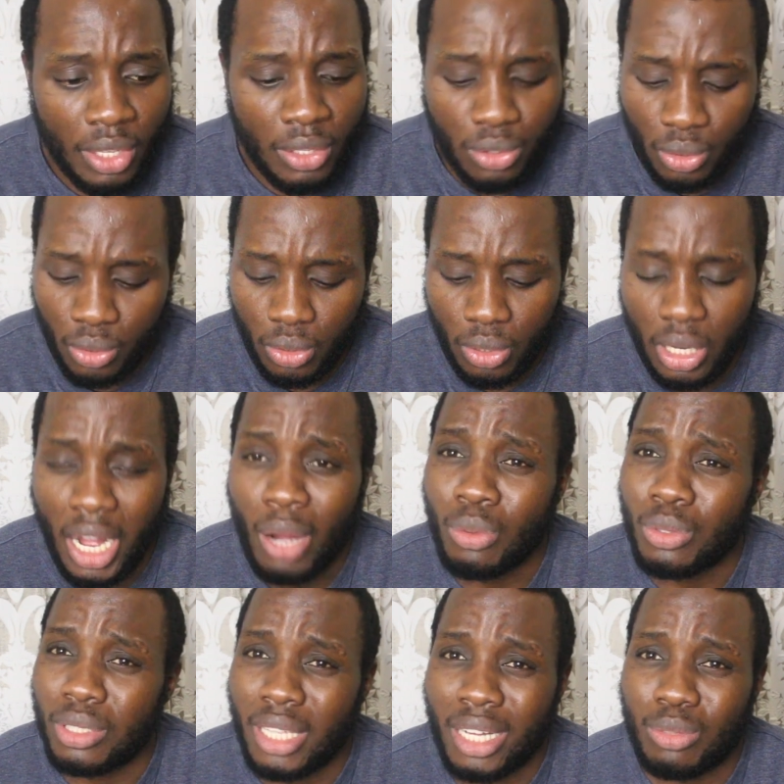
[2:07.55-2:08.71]
So I'll
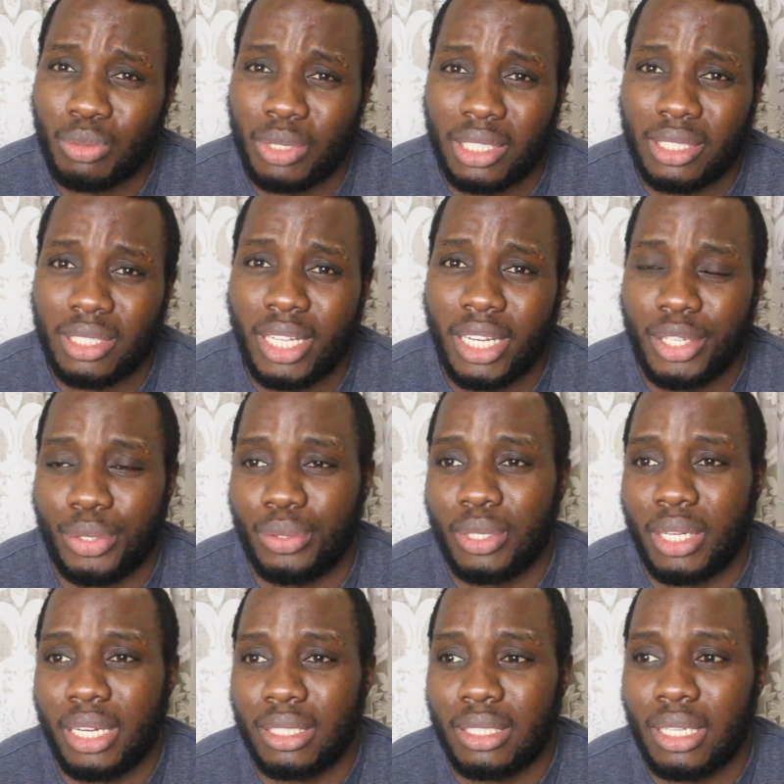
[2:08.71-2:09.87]
start with telling you
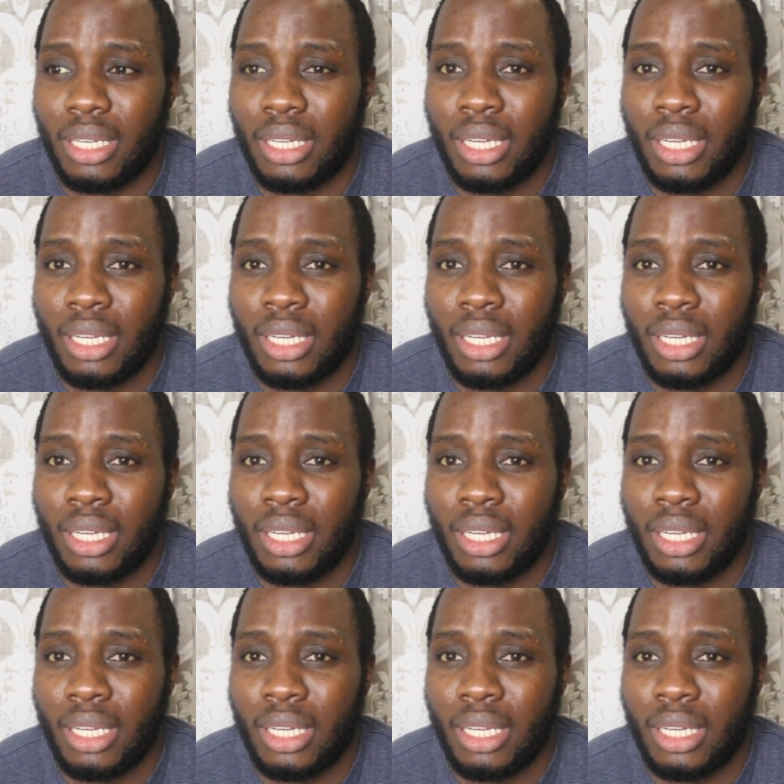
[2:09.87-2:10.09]
that